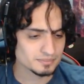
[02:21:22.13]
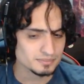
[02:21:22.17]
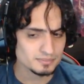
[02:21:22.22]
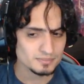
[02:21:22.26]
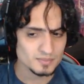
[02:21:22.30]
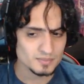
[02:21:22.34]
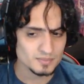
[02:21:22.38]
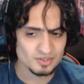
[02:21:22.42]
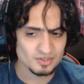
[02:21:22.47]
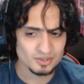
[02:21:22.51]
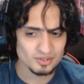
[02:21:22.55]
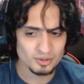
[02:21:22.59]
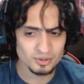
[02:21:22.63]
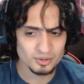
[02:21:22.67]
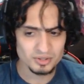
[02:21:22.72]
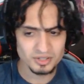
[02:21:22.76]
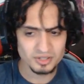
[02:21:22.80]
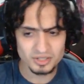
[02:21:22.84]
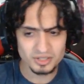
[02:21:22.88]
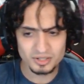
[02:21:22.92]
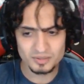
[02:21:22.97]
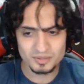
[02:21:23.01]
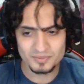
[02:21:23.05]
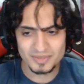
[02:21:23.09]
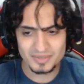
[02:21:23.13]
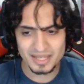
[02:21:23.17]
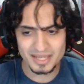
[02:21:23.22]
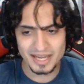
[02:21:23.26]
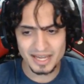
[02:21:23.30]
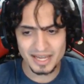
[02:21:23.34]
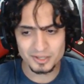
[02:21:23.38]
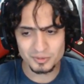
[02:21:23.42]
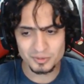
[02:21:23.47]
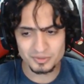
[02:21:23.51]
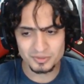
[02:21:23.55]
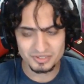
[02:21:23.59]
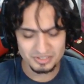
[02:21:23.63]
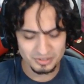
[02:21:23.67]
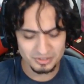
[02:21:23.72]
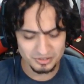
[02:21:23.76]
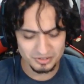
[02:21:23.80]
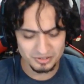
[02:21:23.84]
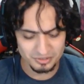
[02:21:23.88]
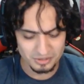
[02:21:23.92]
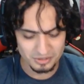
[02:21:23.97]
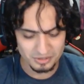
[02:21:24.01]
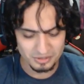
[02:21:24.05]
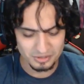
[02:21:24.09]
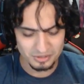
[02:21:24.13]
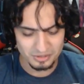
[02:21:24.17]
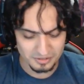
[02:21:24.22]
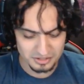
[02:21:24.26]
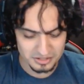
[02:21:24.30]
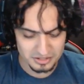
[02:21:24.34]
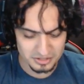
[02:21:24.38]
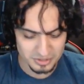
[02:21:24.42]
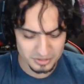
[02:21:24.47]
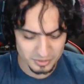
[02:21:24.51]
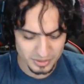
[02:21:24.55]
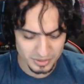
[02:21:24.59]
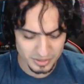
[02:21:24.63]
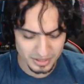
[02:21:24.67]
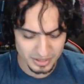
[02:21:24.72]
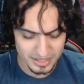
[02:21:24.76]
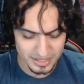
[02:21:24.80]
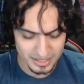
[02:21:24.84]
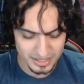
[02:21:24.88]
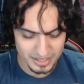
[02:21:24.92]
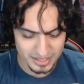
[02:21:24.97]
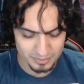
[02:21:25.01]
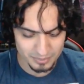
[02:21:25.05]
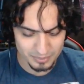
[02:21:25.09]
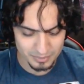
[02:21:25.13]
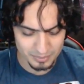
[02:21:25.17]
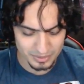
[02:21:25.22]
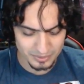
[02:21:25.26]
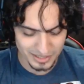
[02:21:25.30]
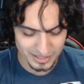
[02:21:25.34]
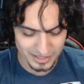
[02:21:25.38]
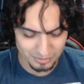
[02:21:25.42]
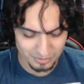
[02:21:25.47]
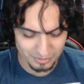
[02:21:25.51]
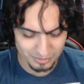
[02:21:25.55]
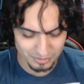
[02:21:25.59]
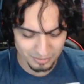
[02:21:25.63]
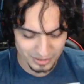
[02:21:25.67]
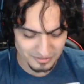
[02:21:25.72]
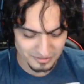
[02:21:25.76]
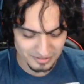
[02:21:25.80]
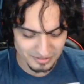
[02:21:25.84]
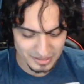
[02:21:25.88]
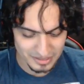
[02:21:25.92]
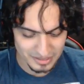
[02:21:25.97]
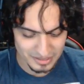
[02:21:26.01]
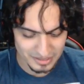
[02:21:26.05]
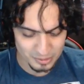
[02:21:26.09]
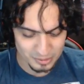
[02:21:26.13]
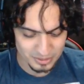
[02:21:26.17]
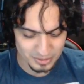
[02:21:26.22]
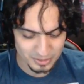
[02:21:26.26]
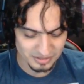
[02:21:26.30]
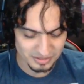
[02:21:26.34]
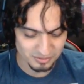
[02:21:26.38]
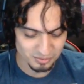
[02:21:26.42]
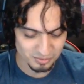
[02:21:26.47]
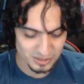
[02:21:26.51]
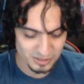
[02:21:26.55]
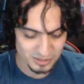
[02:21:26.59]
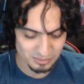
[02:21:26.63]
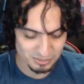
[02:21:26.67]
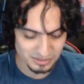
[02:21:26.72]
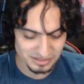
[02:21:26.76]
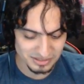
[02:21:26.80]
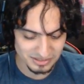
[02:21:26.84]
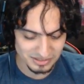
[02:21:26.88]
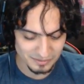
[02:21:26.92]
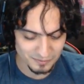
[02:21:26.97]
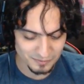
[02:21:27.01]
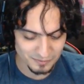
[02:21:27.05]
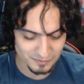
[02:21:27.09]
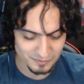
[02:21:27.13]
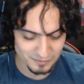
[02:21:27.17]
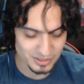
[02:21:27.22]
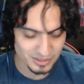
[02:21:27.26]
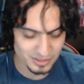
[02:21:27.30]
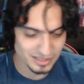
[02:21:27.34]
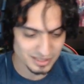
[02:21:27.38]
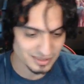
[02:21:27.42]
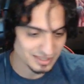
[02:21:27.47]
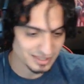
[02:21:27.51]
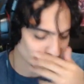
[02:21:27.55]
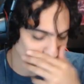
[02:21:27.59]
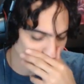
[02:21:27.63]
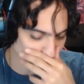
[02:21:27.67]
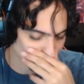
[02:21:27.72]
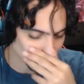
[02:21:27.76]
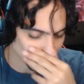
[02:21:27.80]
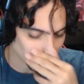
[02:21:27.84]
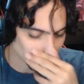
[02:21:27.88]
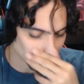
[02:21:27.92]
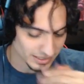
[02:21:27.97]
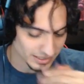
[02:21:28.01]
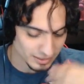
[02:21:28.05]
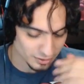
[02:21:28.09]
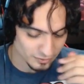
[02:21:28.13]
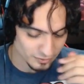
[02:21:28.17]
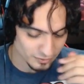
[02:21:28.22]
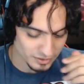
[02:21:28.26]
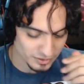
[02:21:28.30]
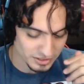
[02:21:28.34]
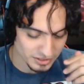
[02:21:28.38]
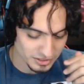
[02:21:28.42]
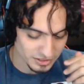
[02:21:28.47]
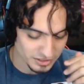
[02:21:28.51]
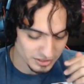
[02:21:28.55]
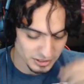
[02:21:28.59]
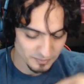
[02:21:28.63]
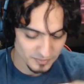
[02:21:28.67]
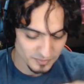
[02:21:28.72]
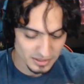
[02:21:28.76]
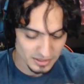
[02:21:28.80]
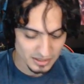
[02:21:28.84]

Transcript: So, I know there's still some conversation going on, but I guess we're going to have to save it till next week because I feel like things are getting pretty late over here.